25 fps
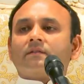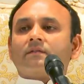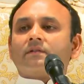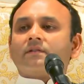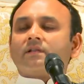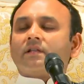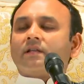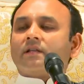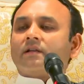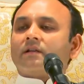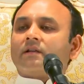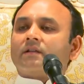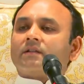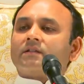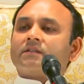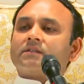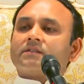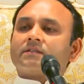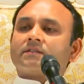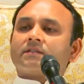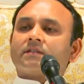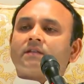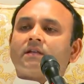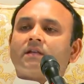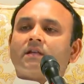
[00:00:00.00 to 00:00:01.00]
everything
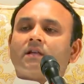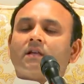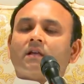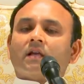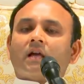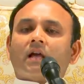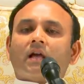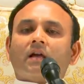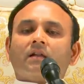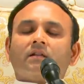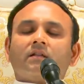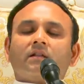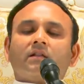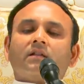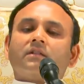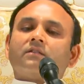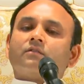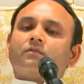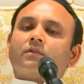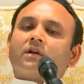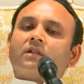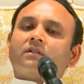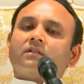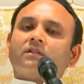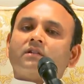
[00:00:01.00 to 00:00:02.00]
else and there is
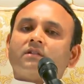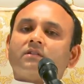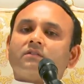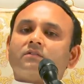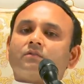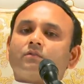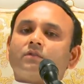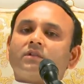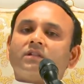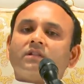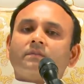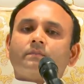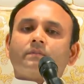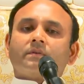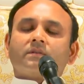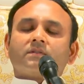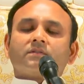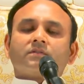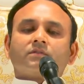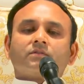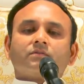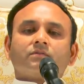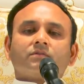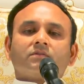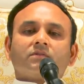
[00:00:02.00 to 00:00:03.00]
one and only
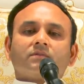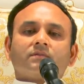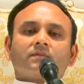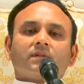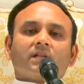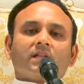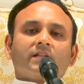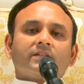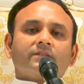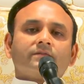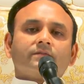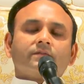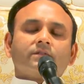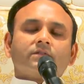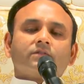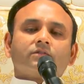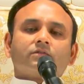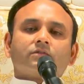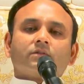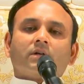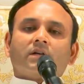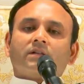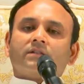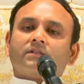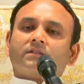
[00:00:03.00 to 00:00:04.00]
pursuit of life is
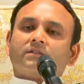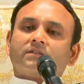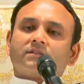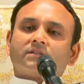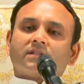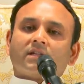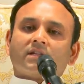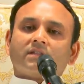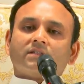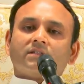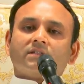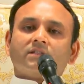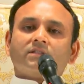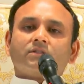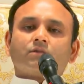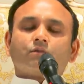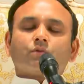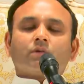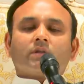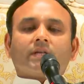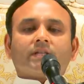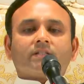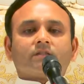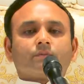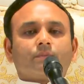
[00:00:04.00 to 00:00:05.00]
to understand this,
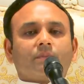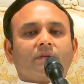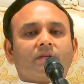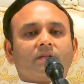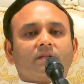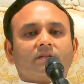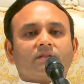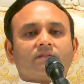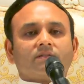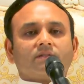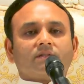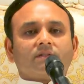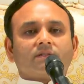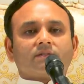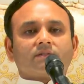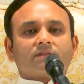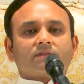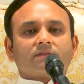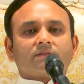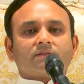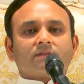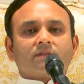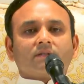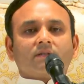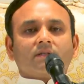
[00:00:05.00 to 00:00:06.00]
to experience
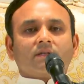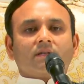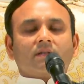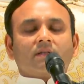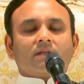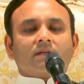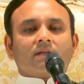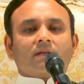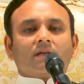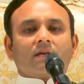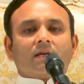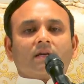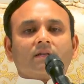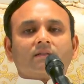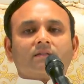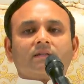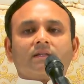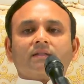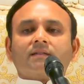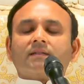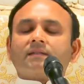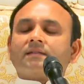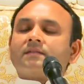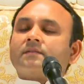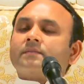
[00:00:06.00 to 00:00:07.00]
this. And
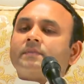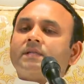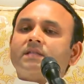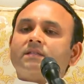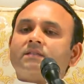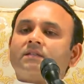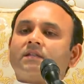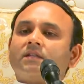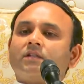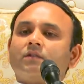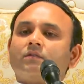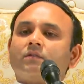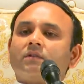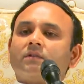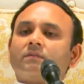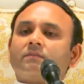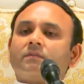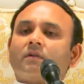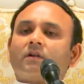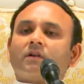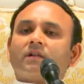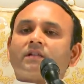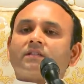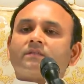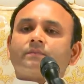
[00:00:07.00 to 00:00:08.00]
that doesn't mean that you will
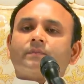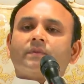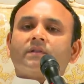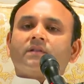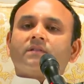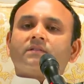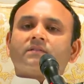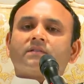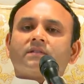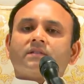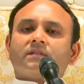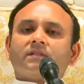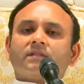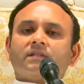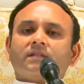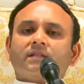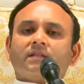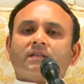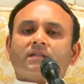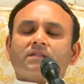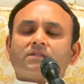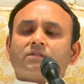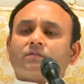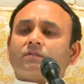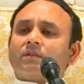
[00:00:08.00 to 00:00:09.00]
not experience
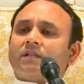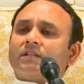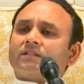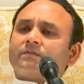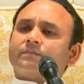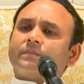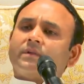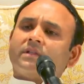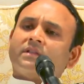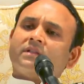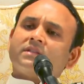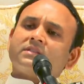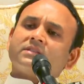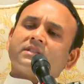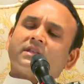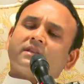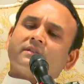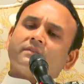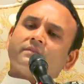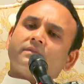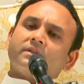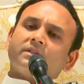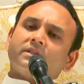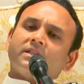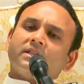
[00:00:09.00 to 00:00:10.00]
anything else. You will experience
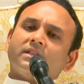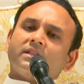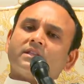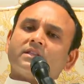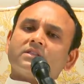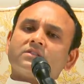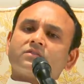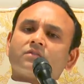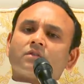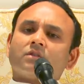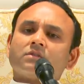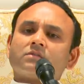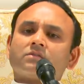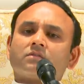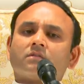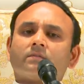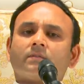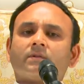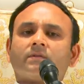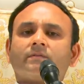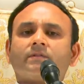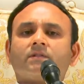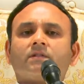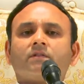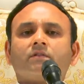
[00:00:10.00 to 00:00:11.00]
everything else also,
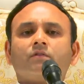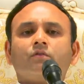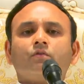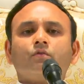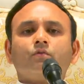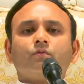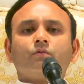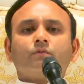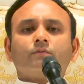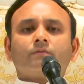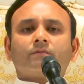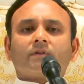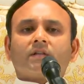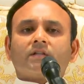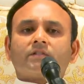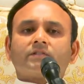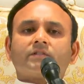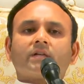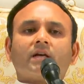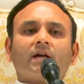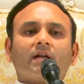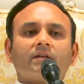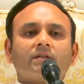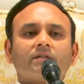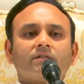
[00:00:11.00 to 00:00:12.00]
but with a new, fresh
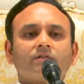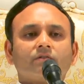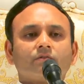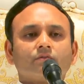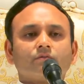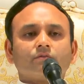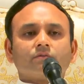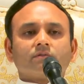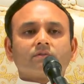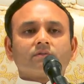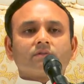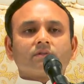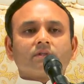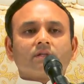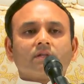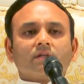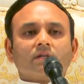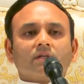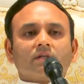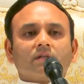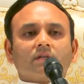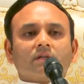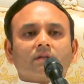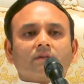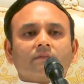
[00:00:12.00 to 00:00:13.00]
attitude,
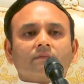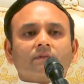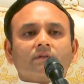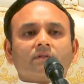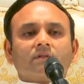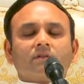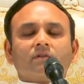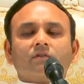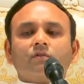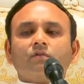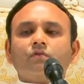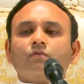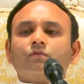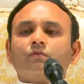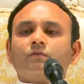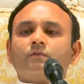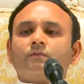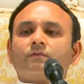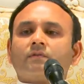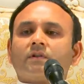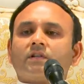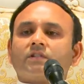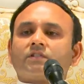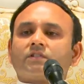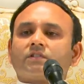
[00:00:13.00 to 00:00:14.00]
with a new,
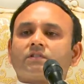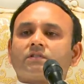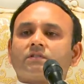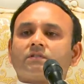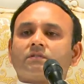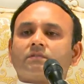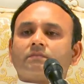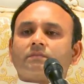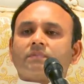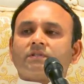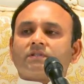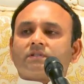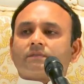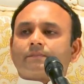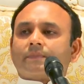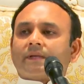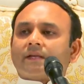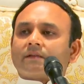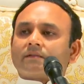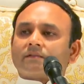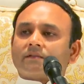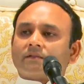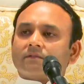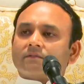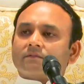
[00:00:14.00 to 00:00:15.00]
fresh
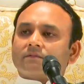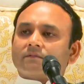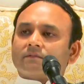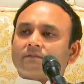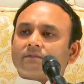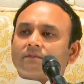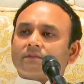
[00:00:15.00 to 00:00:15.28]
perspective,